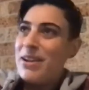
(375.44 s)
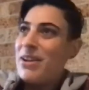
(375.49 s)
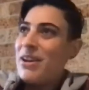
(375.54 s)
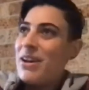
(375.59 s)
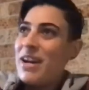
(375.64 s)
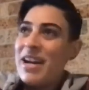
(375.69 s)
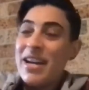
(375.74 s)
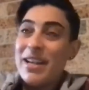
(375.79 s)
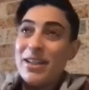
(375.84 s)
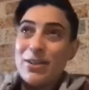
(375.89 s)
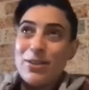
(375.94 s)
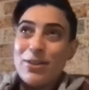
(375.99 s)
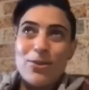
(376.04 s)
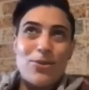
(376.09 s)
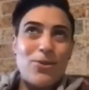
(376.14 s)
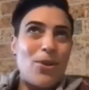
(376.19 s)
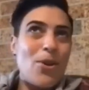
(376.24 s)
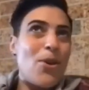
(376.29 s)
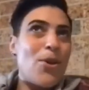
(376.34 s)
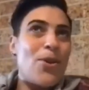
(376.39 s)
I had
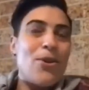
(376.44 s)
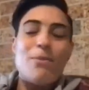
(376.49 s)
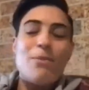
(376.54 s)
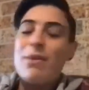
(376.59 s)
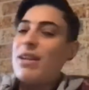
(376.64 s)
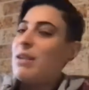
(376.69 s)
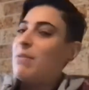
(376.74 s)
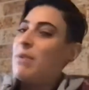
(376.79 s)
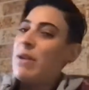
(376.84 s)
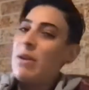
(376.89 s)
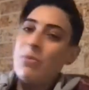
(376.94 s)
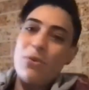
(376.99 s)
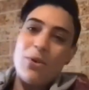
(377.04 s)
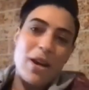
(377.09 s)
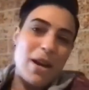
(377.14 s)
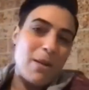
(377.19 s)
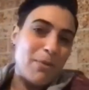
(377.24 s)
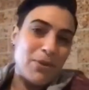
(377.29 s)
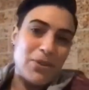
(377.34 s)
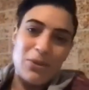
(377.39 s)
so many people
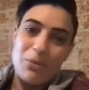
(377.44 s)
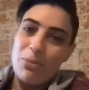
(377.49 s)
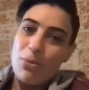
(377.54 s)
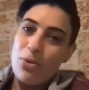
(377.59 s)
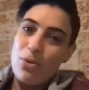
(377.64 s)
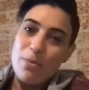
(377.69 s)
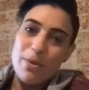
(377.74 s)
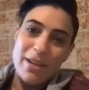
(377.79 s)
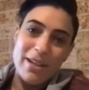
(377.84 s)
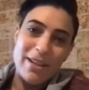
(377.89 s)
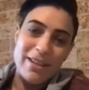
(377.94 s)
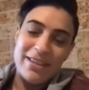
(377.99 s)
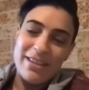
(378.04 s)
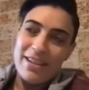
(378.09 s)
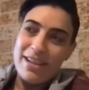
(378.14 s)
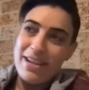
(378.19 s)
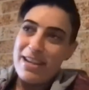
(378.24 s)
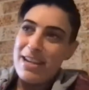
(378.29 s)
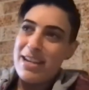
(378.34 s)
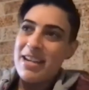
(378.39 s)
come and support me in
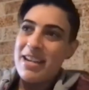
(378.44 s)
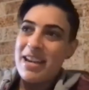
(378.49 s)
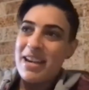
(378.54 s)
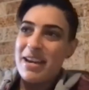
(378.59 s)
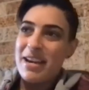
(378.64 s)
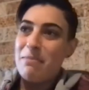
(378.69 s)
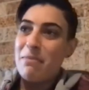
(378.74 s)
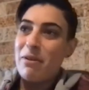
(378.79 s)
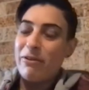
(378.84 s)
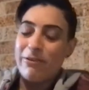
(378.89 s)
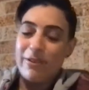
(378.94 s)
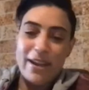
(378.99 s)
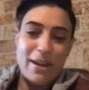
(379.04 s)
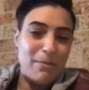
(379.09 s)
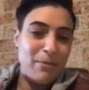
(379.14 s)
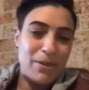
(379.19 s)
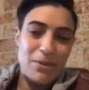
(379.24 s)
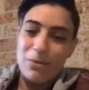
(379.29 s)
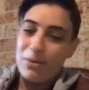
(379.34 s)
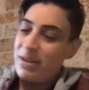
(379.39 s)
Sydney. My
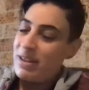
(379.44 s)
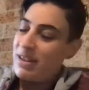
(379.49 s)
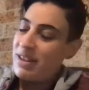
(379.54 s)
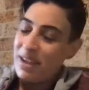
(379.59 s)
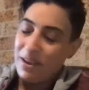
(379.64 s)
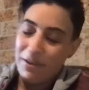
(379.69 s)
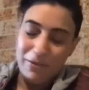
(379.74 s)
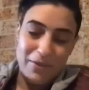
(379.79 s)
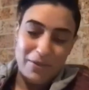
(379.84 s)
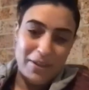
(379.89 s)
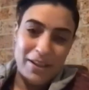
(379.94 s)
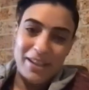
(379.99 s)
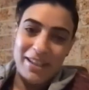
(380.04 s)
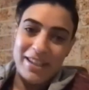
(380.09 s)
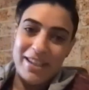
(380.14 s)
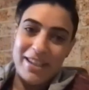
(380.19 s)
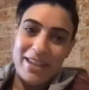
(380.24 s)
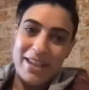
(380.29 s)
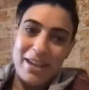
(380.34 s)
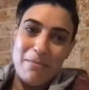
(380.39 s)
family were
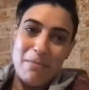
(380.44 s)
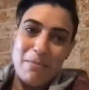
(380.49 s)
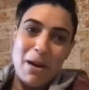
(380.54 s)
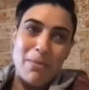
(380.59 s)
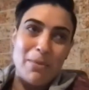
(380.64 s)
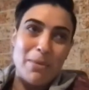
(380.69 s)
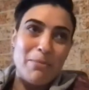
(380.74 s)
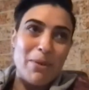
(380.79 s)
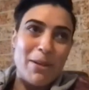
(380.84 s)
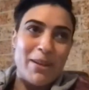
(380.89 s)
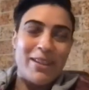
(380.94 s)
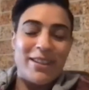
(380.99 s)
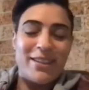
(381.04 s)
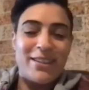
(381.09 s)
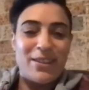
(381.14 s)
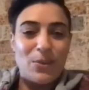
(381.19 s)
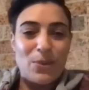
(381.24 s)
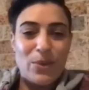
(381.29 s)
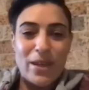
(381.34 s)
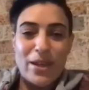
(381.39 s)
definitely there. Mum and my
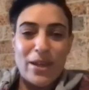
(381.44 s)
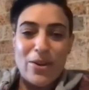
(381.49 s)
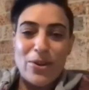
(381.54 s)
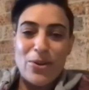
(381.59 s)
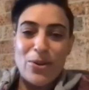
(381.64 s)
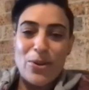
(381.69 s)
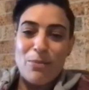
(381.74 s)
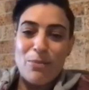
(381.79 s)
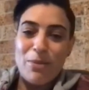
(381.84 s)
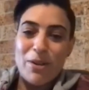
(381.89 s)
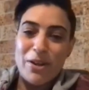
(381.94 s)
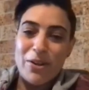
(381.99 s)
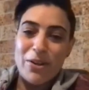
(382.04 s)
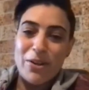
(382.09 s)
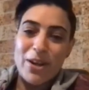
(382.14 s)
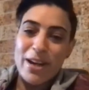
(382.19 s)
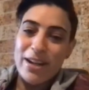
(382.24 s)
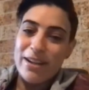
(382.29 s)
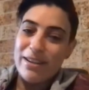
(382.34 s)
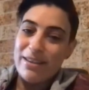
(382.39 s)
sister were there on opening
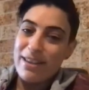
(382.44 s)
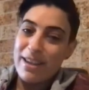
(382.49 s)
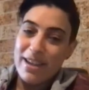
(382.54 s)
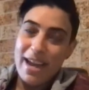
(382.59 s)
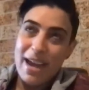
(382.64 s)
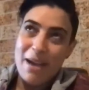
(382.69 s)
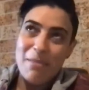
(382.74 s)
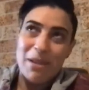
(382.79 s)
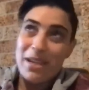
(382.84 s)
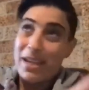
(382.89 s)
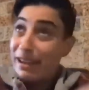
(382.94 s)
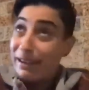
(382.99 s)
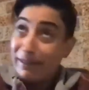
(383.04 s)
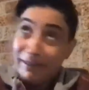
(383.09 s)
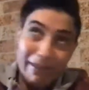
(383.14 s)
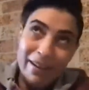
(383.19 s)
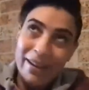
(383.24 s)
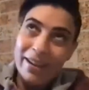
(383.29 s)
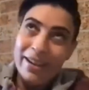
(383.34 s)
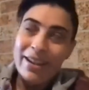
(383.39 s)
night, and they came
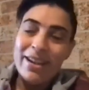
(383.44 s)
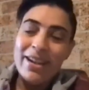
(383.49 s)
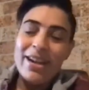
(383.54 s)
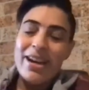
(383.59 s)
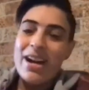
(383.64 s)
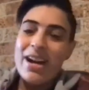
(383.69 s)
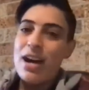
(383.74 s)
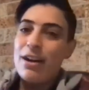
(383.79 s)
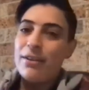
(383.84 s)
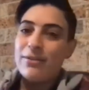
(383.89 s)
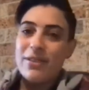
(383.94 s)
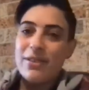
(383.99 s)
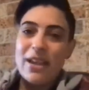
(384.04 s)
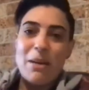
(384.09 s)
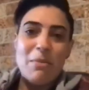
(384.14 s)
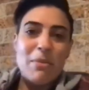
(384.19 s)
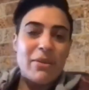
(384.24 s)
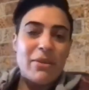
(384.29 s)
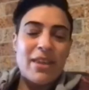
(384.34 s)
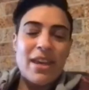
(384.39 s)
again
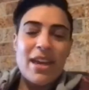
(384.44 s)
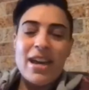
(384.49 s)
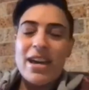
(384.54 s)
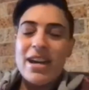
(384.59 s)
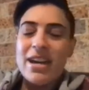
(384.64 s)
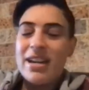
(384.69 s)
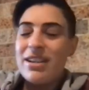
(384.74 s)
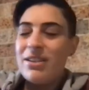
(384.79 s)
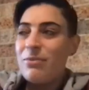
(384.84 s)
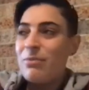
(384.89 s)
after. But they're